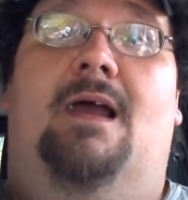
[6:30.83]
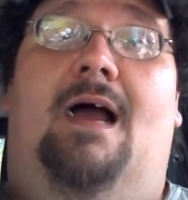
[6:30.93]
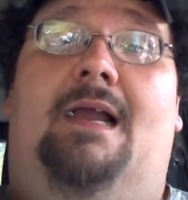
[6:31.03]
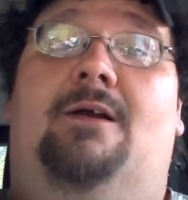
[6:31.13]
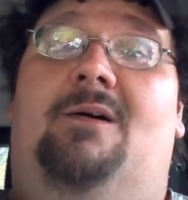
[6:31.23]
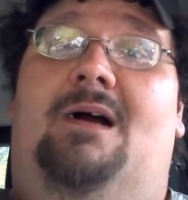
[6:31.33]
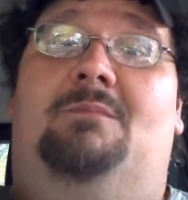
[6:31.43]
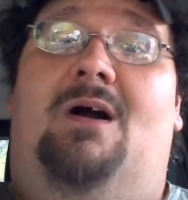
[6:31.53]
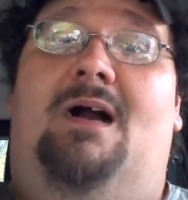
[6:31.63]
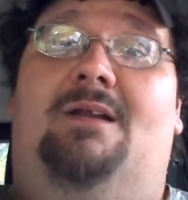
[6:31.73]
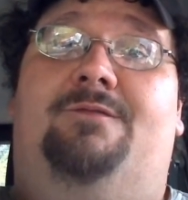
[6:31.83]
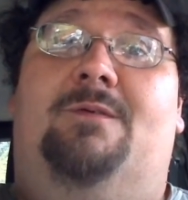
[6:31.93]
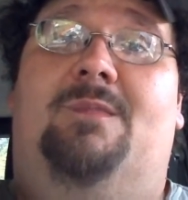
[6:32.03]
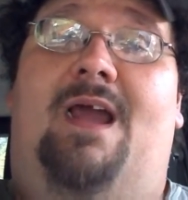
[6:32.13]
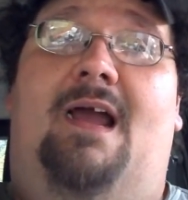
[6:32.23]
I got mine
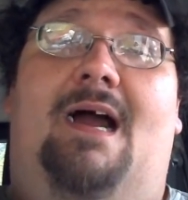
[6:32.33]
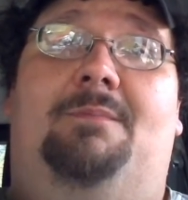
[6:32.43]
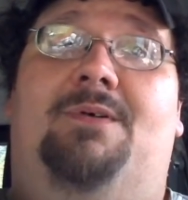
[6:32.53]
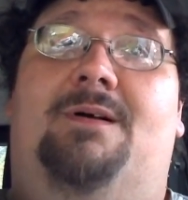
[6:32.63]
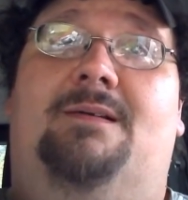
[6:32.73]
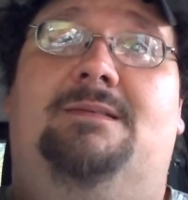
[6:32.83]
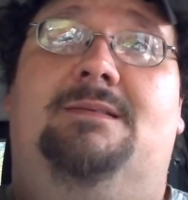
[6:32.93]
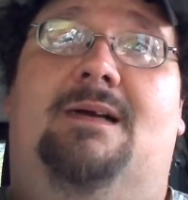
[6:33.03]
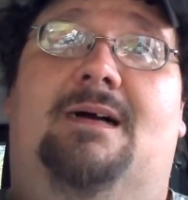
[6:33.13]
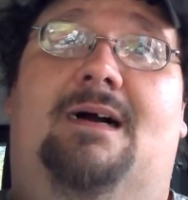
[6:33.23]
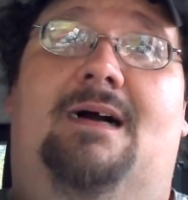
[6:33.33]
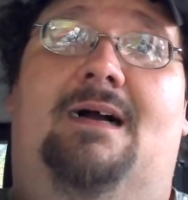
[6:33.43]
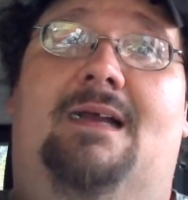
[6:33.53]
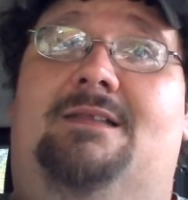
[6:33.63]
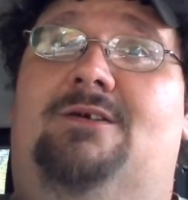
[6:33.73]
from Napa.
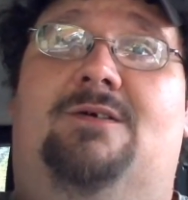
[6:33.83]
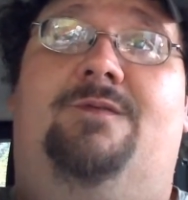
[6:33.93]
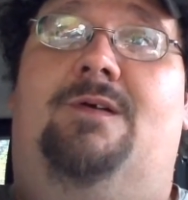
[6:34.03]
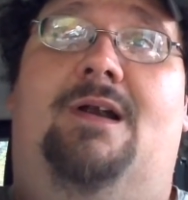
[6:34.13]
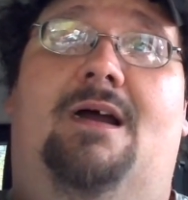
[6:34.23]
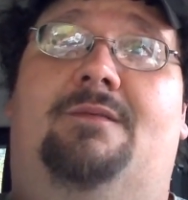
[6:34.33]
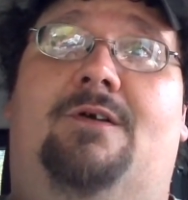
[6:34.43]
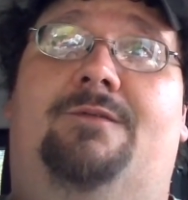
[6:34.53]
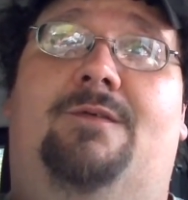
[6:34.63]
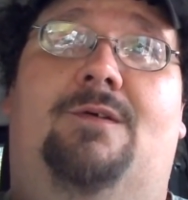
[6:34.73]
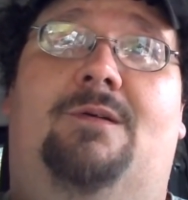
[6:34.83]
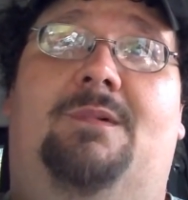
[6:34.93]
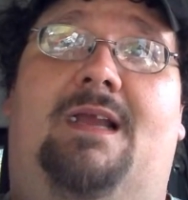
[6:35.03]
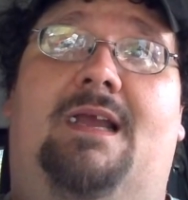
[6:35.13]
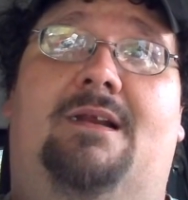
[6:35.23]
It took forever for
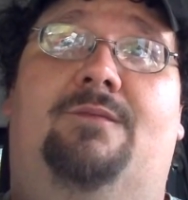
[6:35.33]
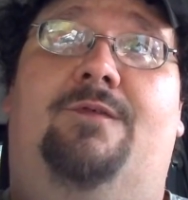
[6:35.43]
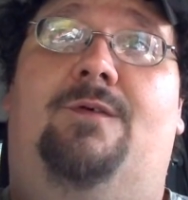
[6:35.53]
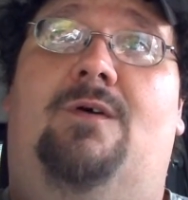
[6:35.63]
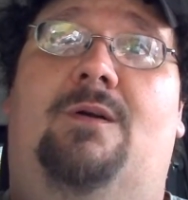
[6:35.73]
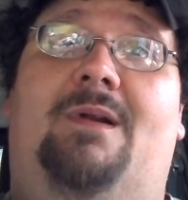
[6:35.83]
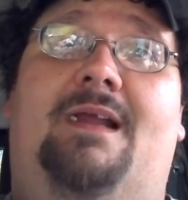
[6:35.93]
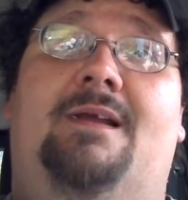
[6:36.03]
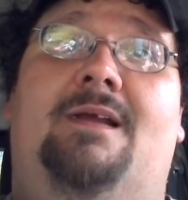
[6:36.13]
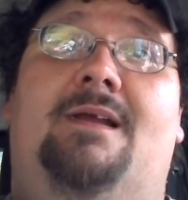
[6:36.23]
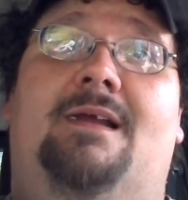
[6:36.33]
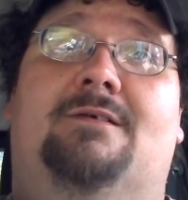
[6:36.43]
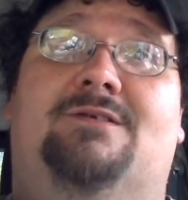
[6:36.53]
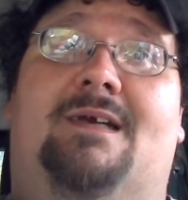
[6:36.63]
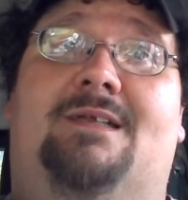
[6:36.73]
them to get them for me.
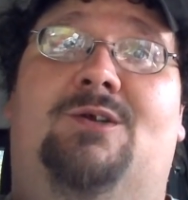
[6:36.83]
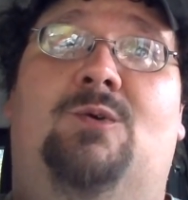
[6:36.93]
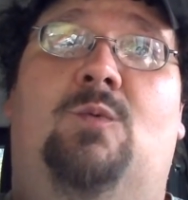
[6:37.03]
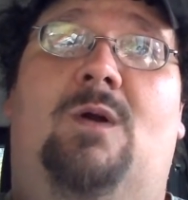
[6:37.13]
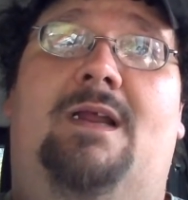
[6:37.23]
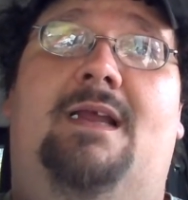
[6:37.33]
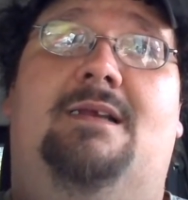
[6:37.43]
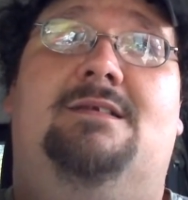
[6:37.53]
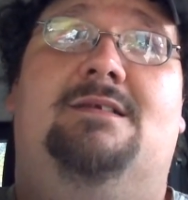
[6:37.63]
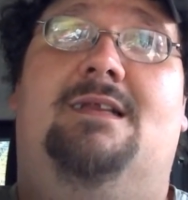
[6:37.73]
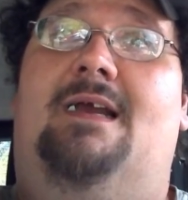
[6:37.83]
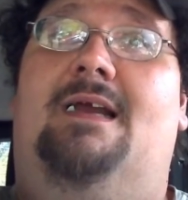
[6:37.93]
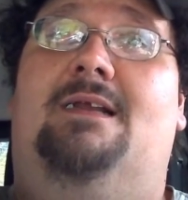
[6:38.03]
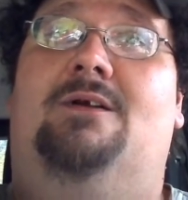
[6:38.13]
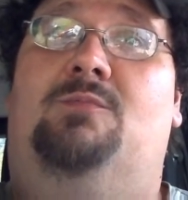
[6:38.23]
It was like 2 weeks, and I
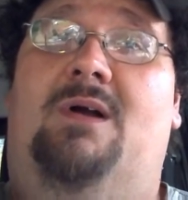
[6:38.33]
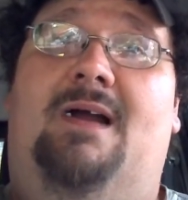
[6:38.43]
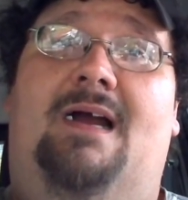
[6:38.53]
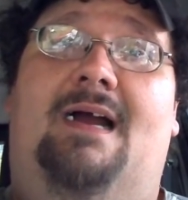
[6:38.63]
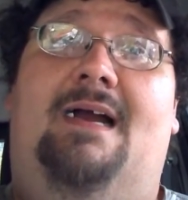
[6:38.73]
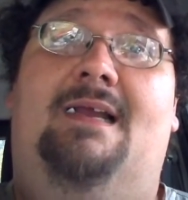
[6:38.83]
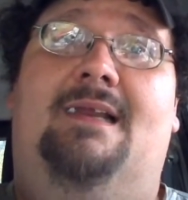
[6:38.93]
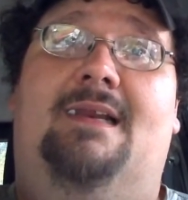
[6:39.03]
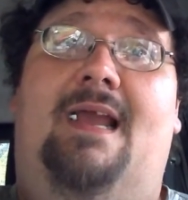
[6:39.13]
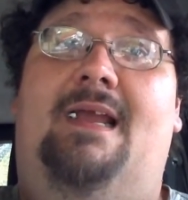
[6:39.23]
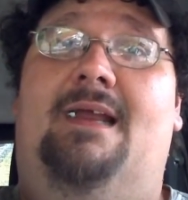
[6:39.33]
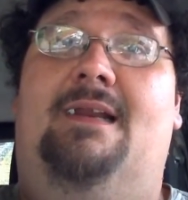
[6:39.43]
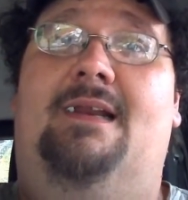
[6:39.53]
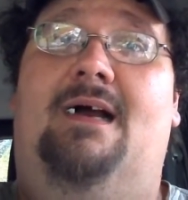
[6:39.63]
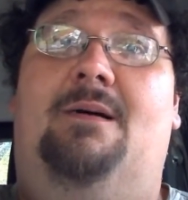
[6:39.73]
had to go back, and they
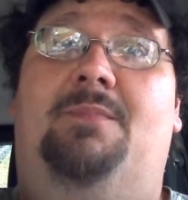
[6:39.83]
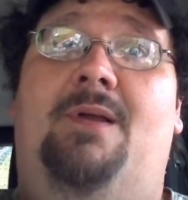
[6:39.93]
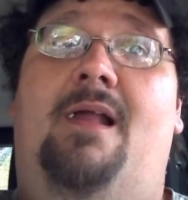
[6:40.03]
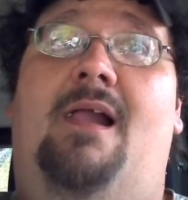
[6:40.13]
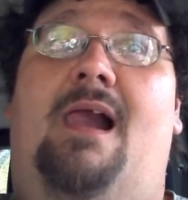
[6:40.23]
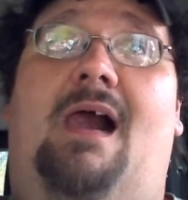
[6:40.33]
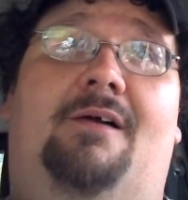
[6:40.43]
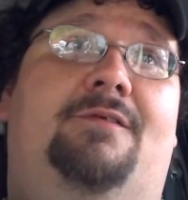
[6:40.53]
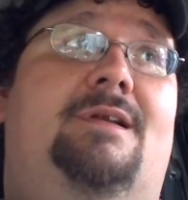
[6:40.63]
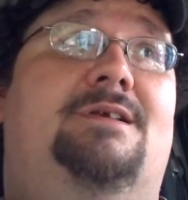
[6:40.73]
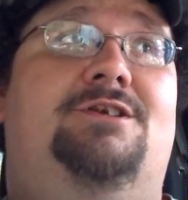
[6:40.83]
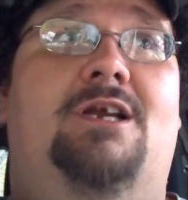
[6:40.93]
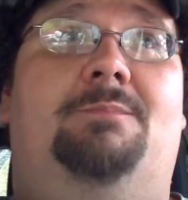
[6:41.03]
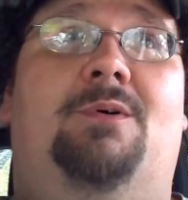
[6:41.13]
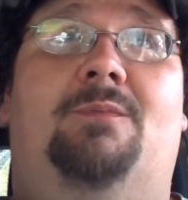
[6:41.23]
ended up having to
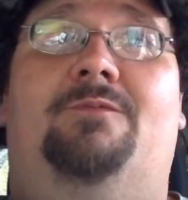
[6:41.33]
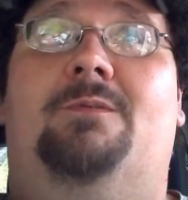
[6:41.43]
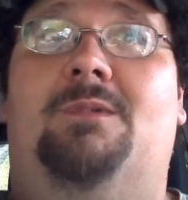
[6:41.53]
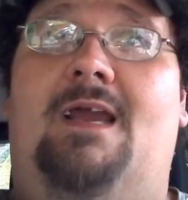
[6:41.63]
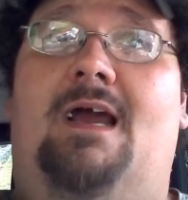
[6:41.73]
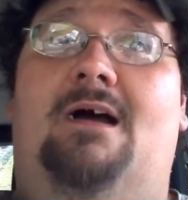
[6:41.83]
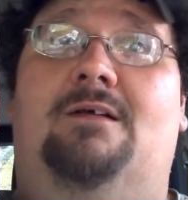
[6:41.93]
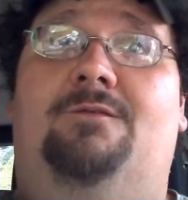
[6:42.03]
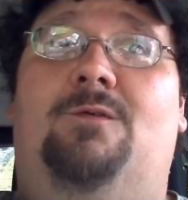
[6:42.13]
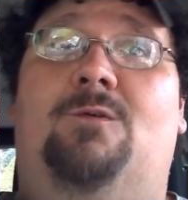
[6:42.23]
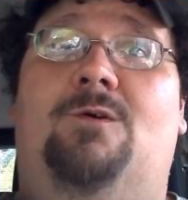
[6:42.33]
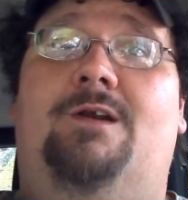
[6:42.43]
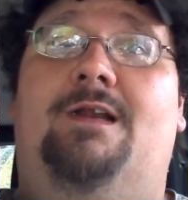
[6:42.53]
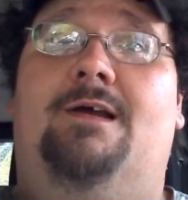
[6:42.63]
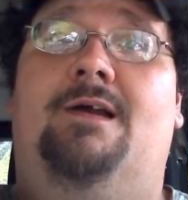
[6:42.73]
ship them from
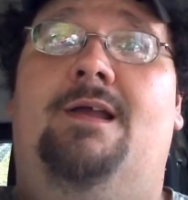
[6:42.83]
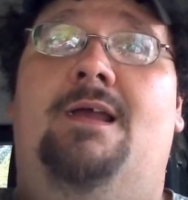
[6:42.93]
California.